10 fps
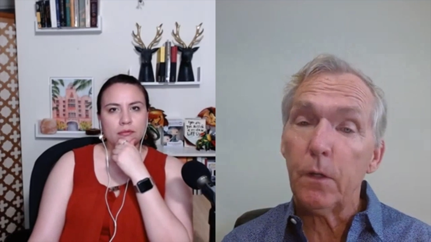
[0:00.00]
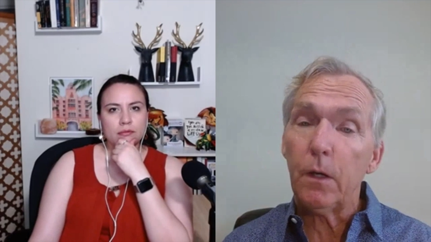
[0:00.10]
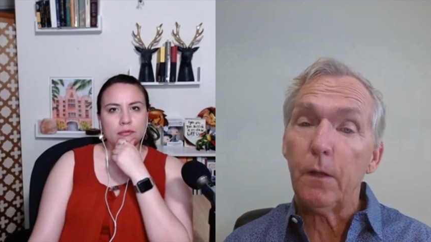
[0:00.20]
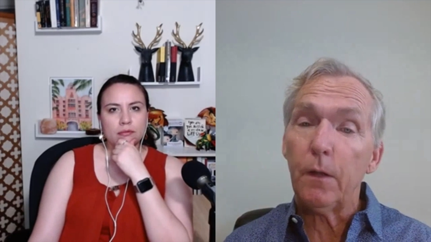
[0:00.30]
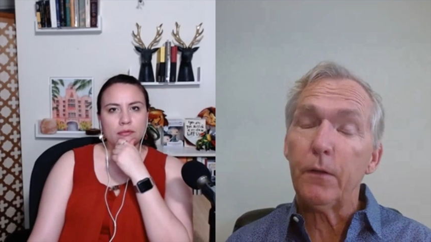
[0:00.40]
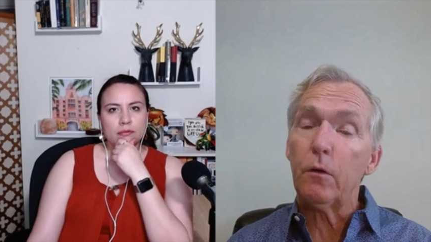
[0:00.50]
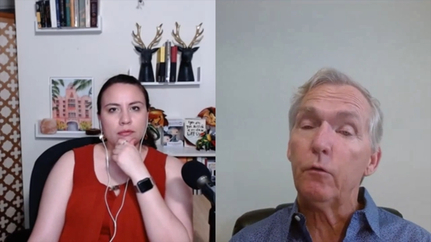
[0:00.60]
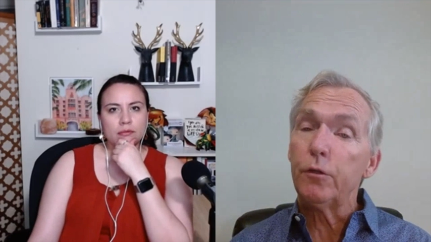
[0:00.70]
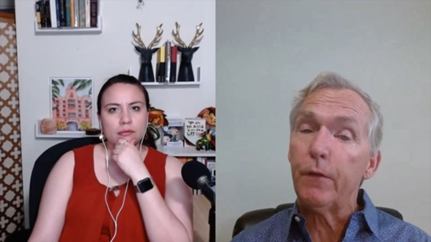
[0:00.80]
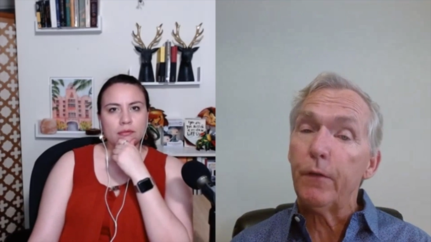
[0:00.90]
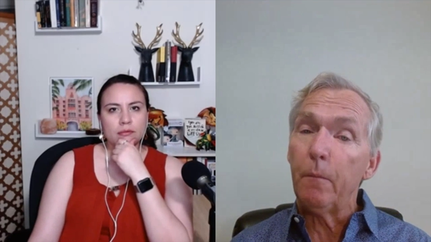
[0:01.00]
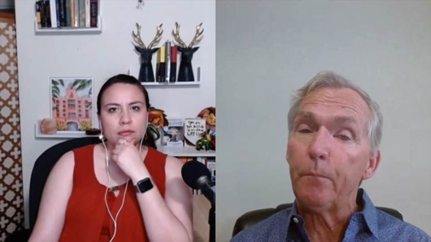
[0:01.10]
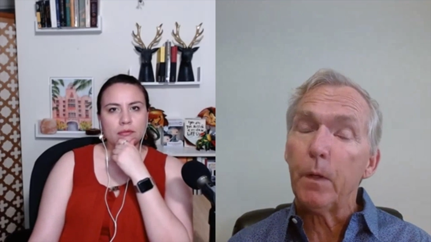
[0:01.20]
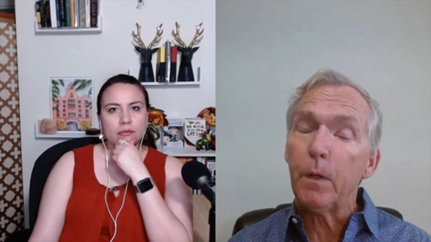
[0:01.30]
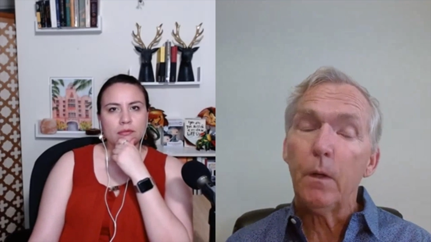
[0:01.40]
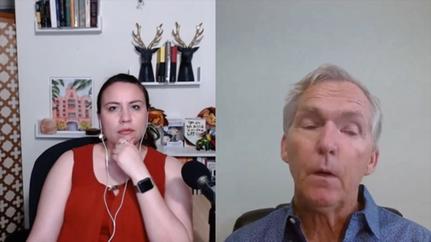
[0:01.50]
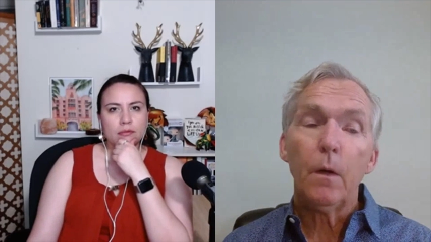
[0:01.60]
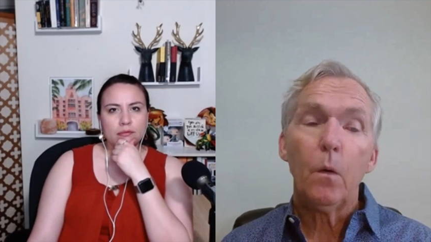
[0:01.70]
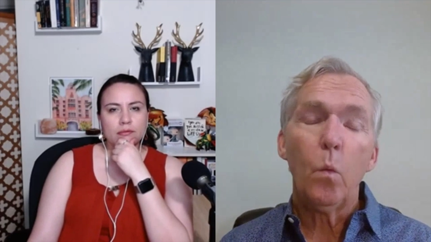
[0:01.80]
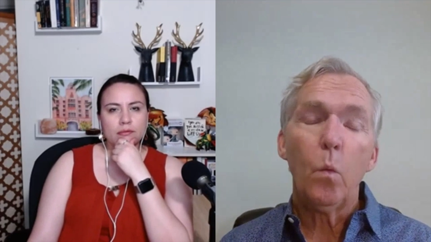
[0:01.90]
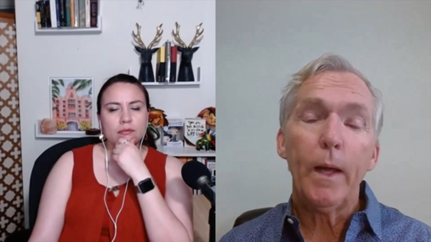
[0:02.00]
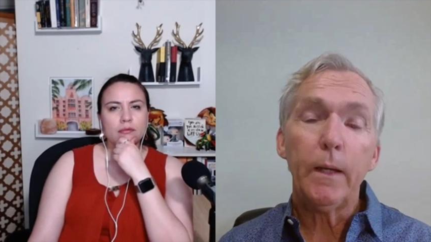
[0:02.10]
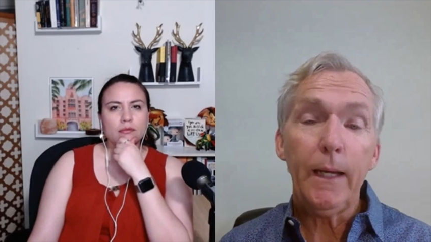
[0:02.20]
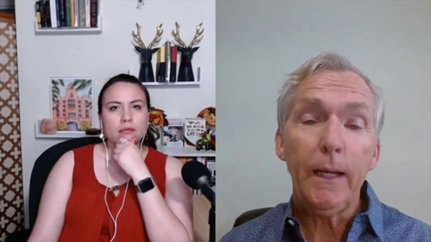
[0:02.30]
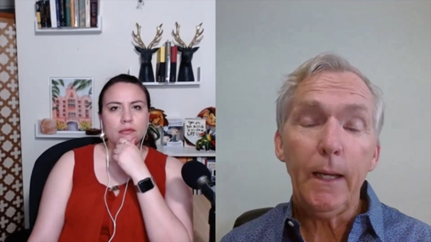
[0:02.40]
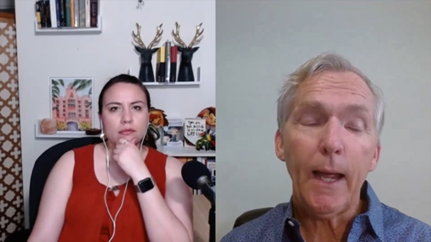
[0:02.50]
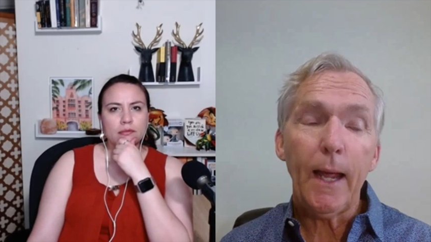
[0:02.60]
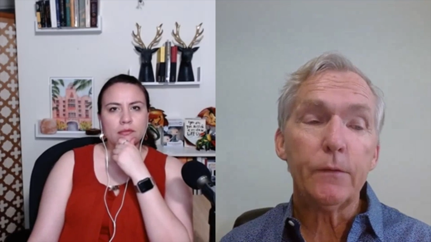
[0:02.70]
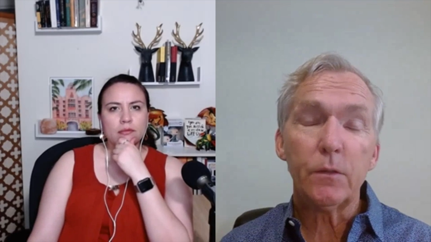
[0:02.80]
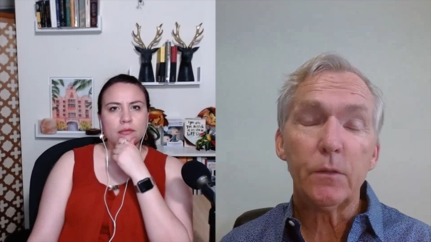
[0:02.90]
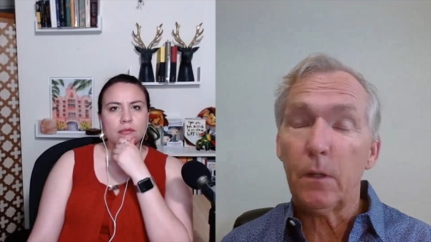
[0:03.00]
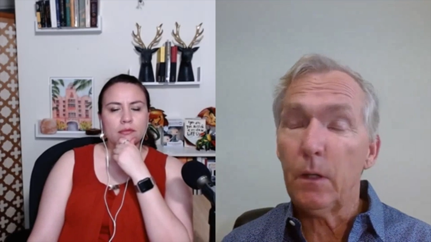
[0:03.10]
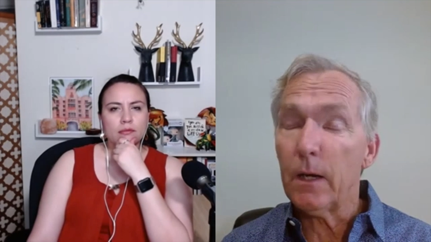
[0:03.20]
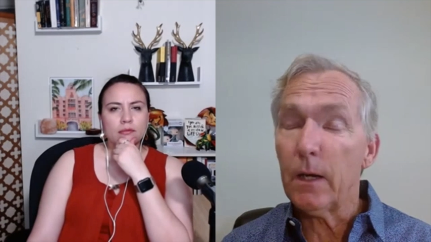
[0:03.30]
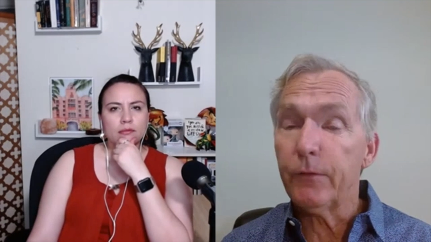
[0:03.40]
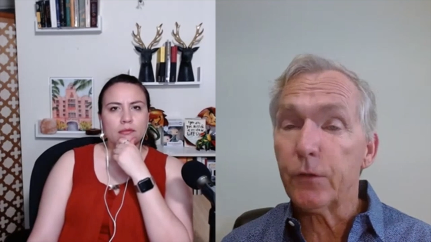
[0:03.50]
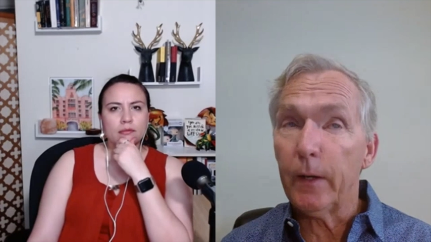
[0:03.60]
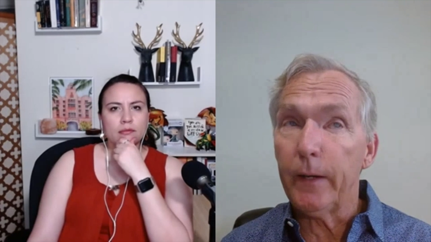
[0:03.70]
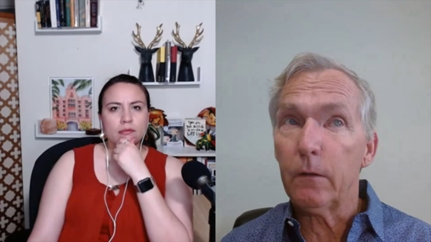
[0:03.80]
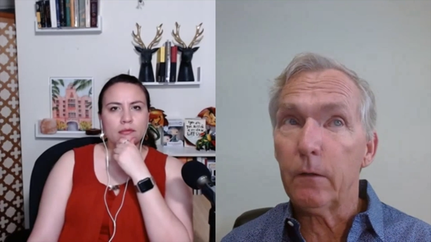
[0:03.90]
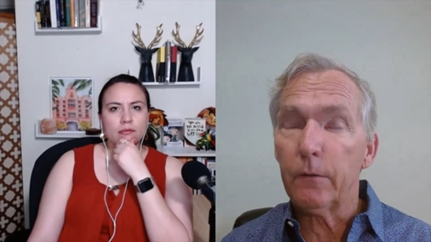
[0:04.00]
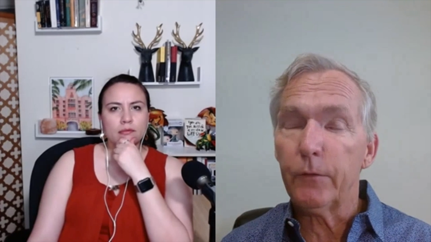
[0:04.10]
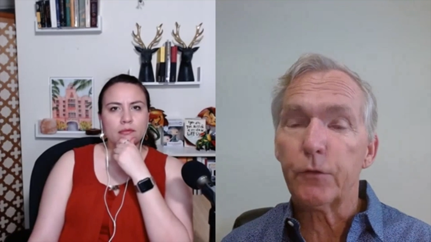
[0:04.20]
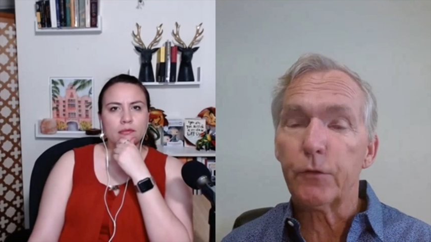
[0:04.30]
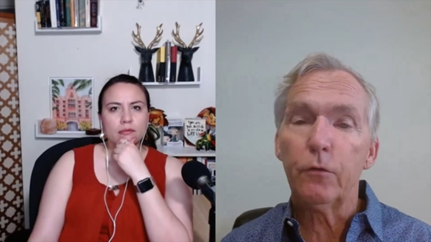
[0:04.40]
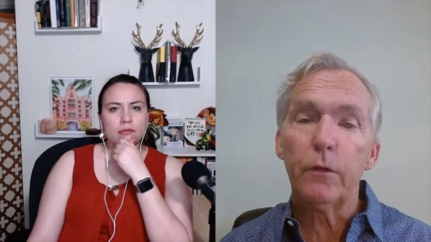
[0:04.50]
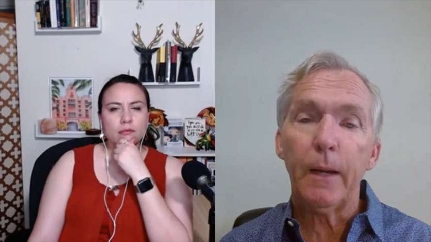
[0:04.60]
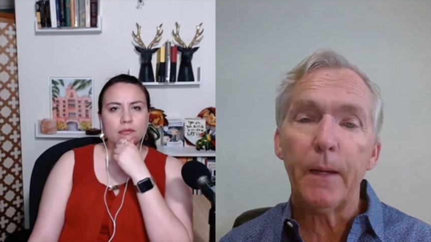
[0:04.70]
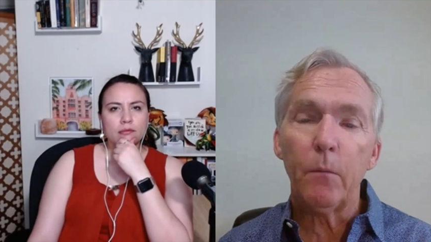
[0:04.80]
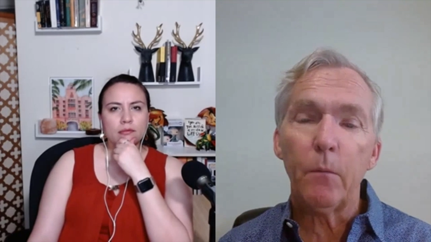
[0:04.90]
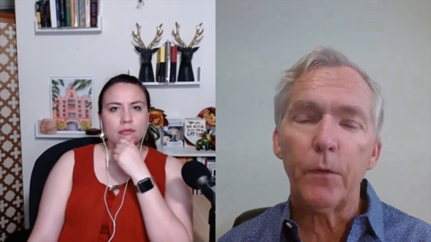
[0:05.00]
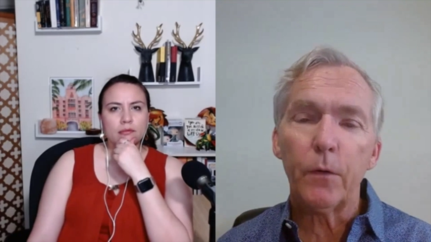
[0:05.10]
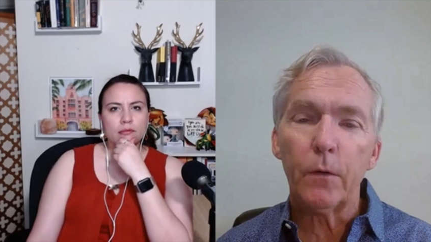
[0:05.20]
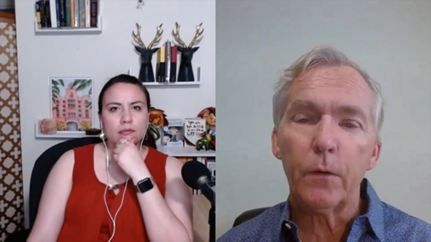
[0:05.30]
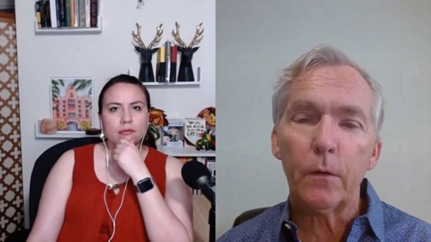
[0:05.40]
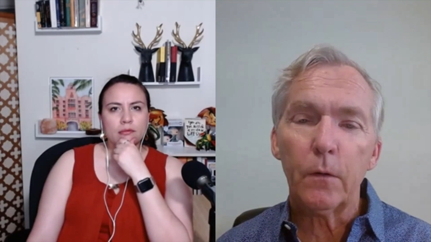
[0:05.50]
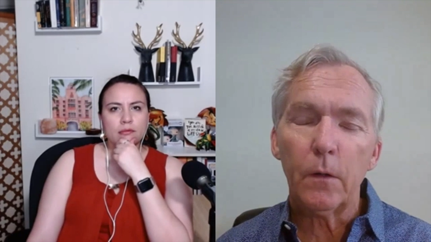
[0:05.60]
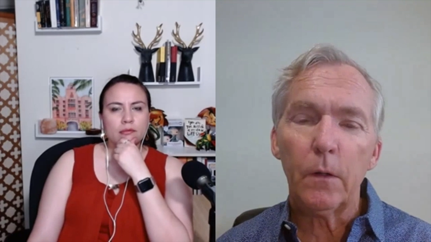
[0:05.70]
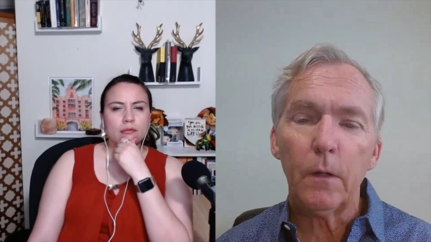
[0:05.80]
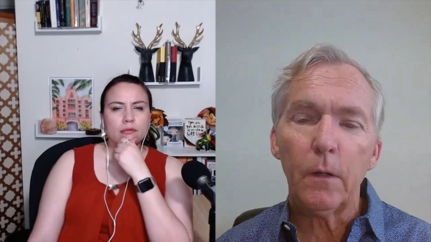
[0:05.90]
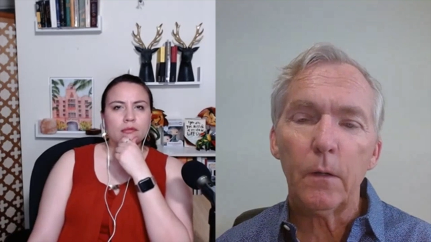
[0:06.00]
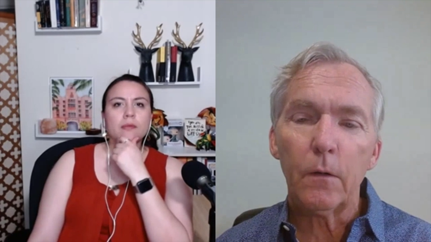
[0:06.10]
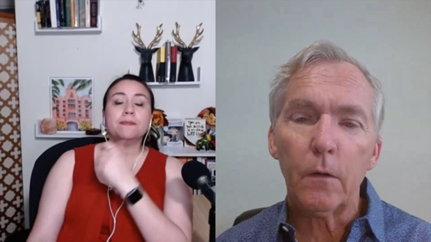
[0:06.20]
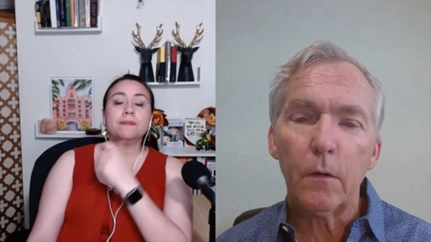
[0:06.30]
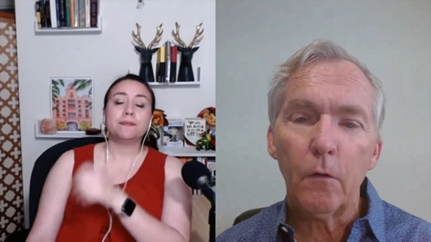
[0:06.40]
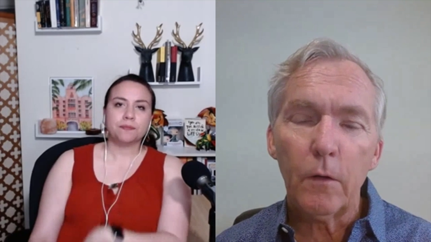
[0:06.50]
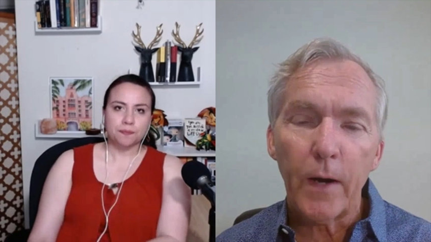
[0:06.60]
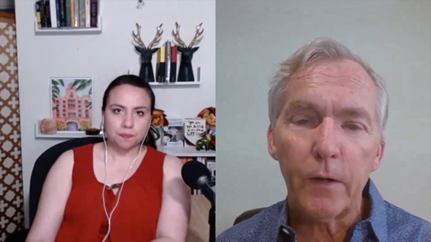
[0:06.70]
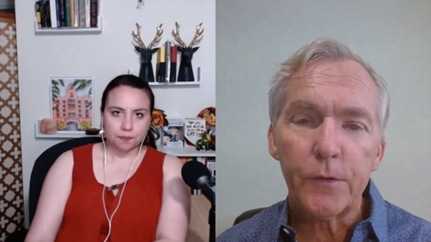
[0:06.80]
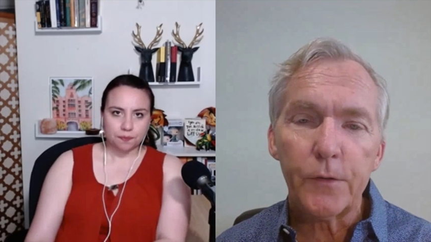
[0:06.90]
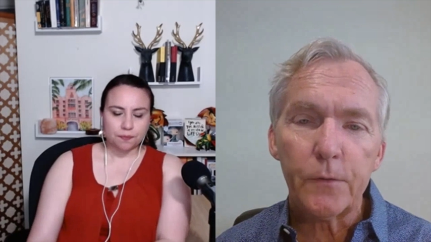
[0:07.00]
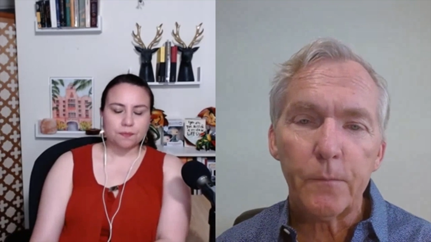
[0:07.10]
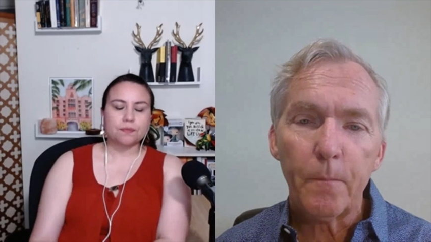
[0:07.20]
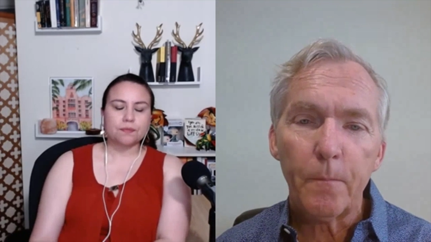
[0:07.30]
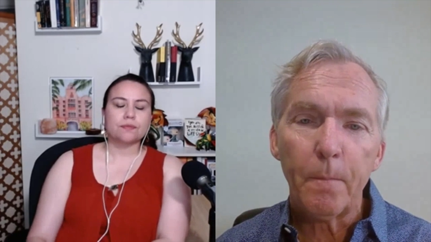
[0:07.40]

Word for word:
Speaker 1: uh, Theodore Roosevelt, mm. when he and a lot of his 800 of his crew came down with the uh, coronavirus.